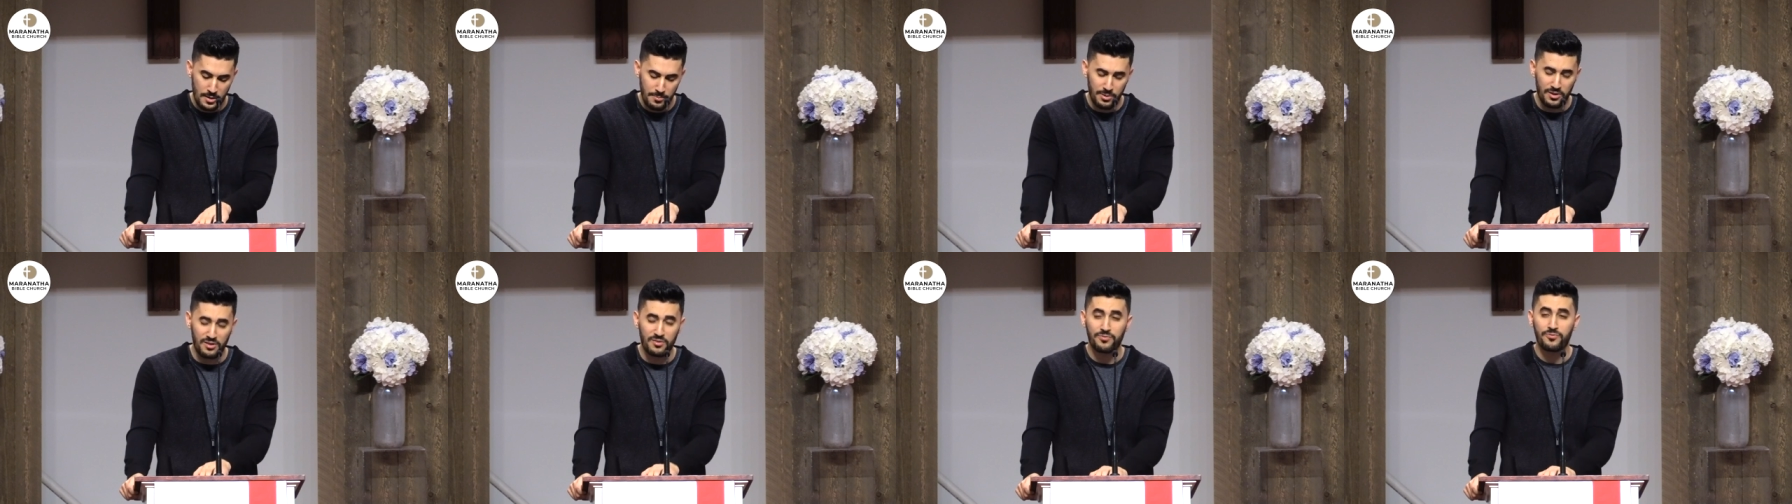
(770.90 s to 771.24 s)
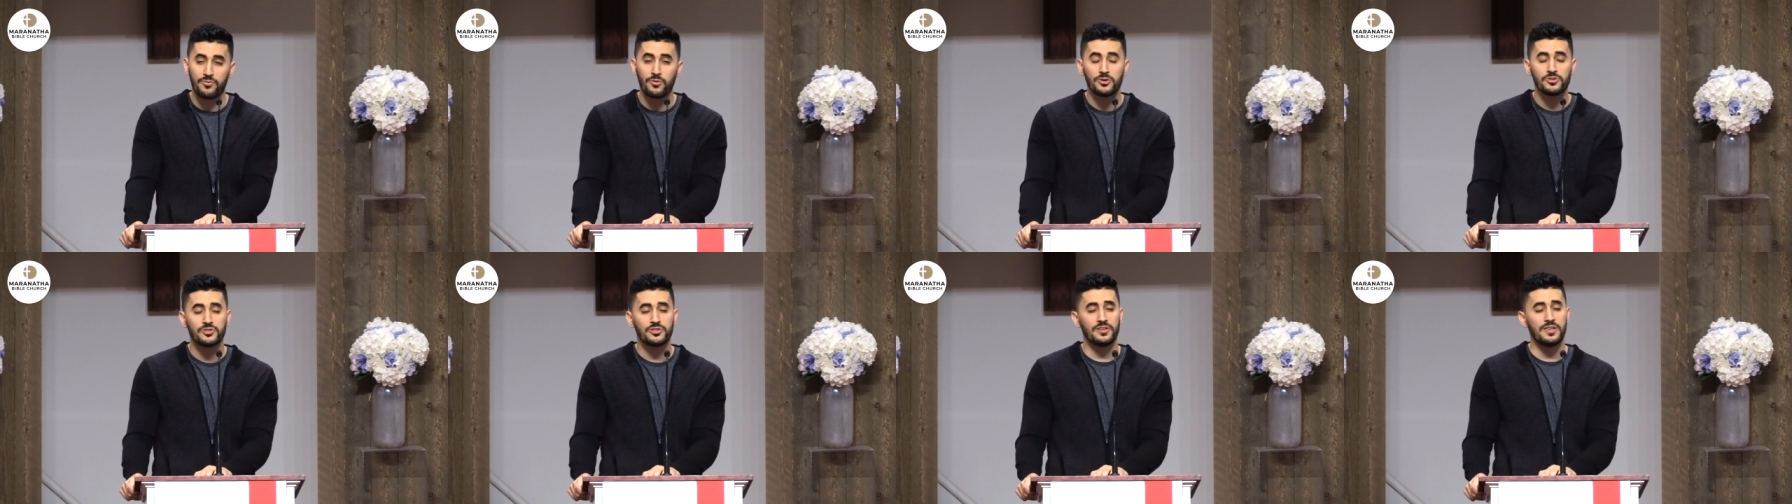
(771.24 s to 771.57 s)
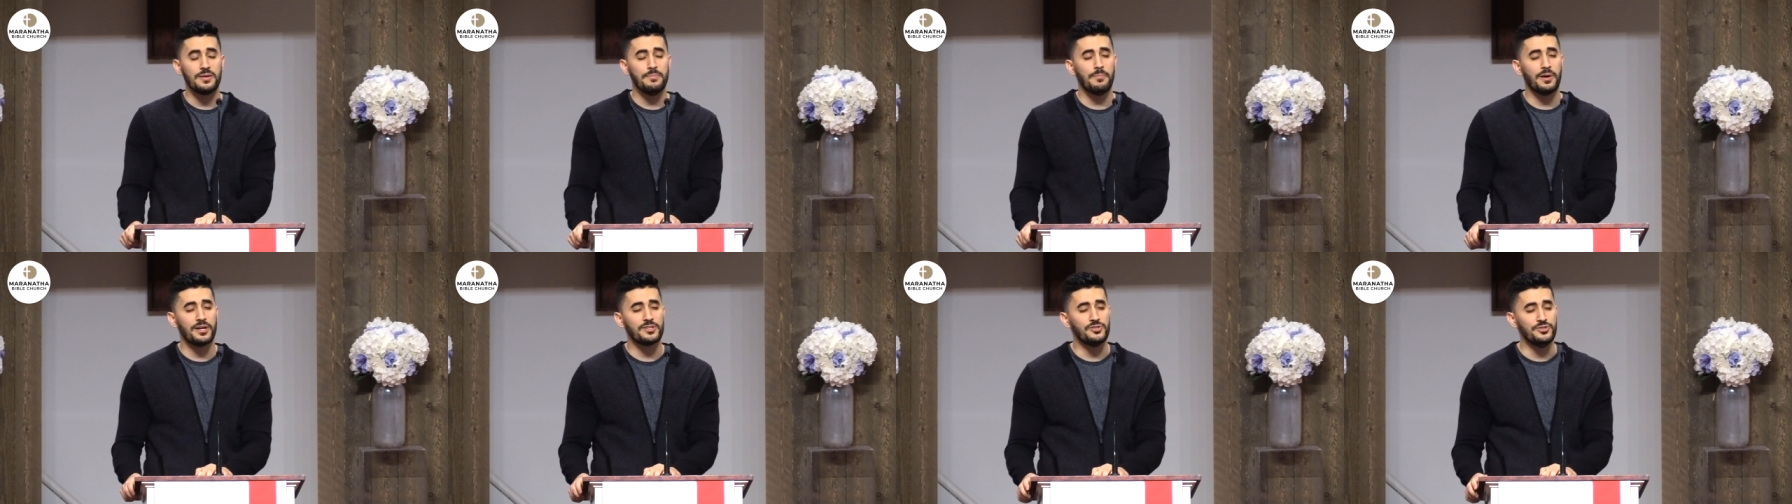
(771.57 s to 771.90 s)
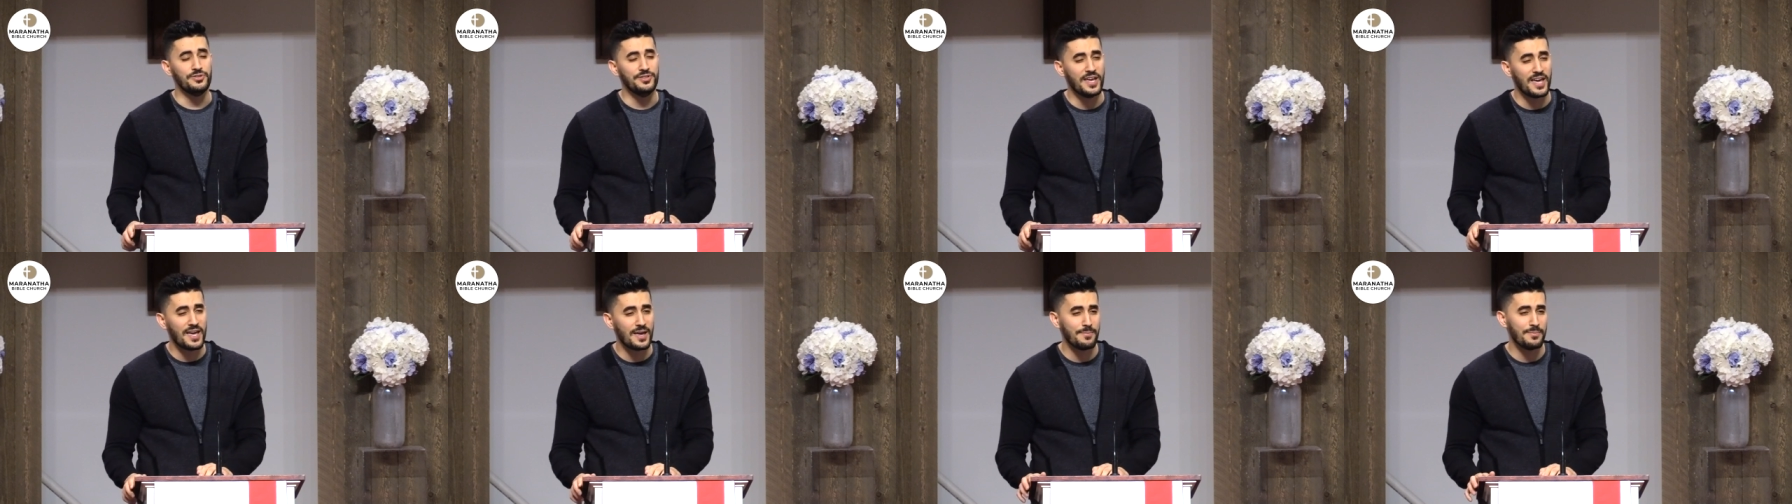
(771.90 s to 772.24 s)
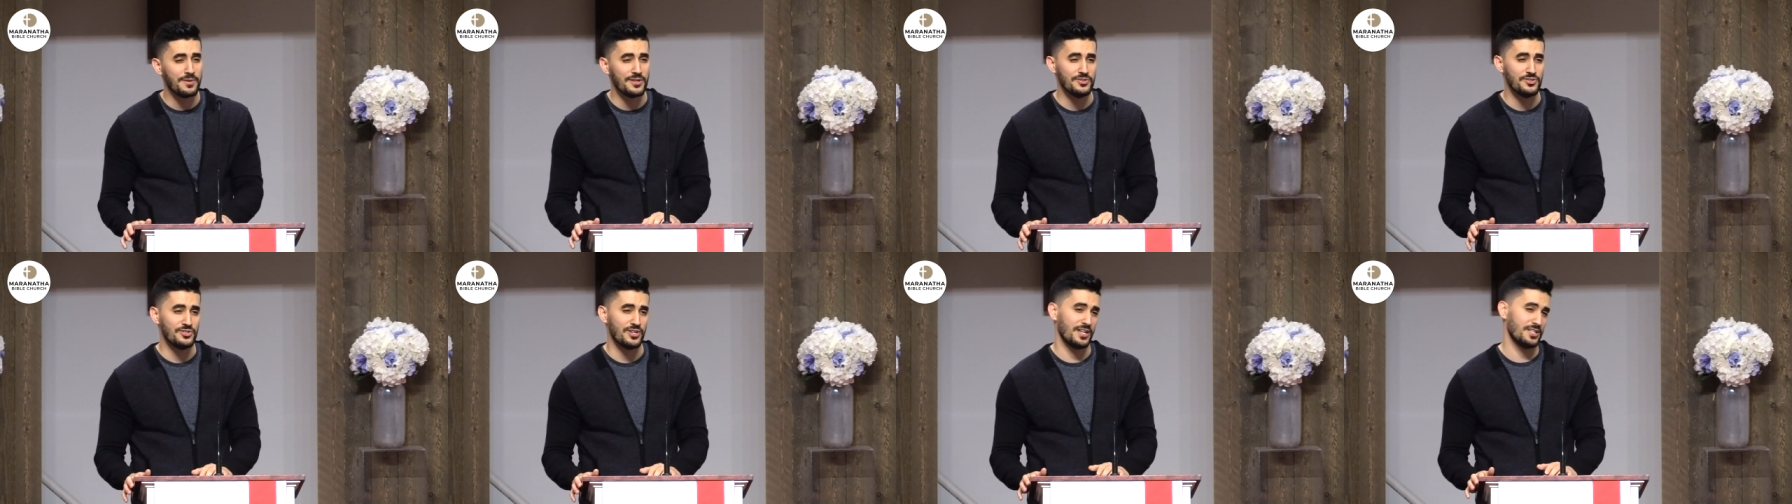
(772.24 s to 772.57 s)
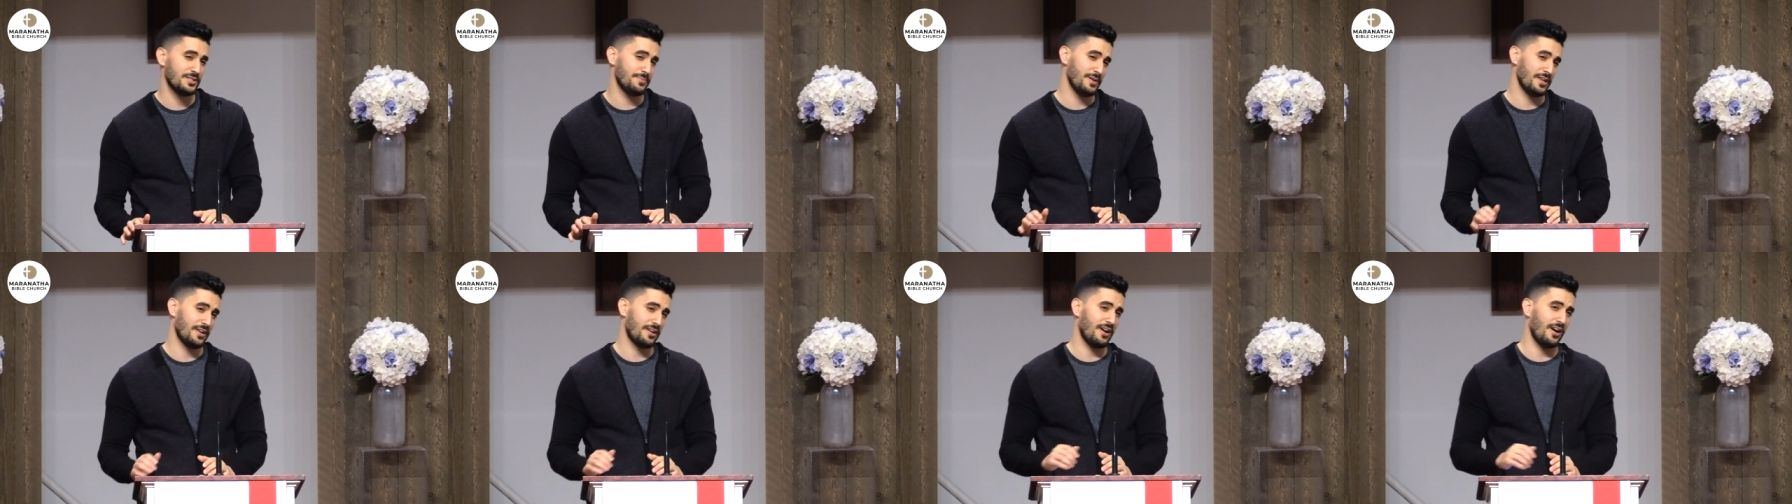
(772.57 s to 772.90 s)
But unfortunately, much damage
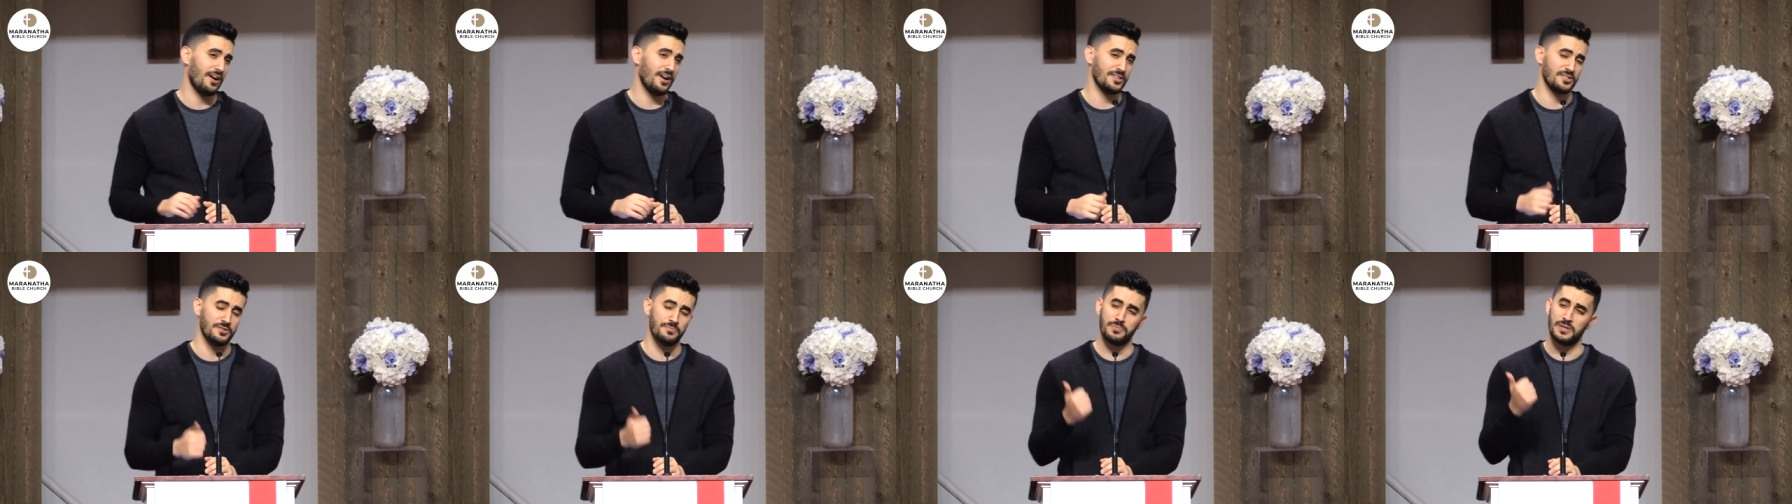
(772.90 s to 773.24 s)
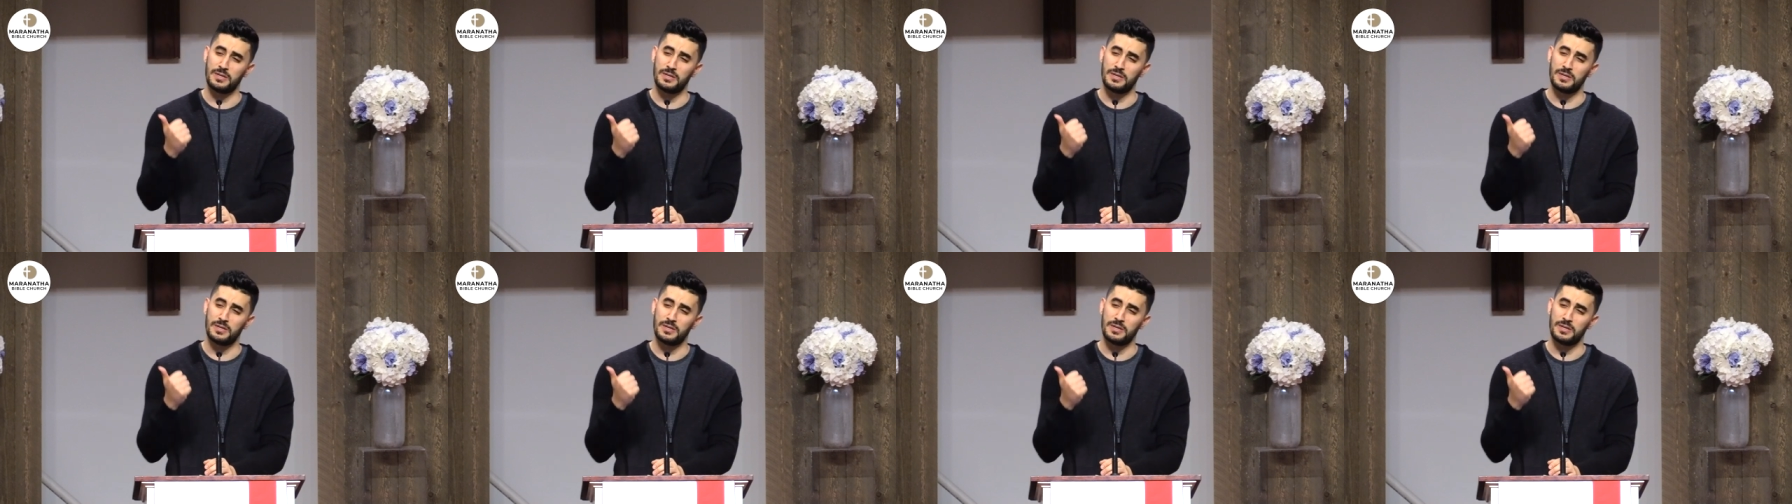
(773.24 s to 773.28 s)
has been caused in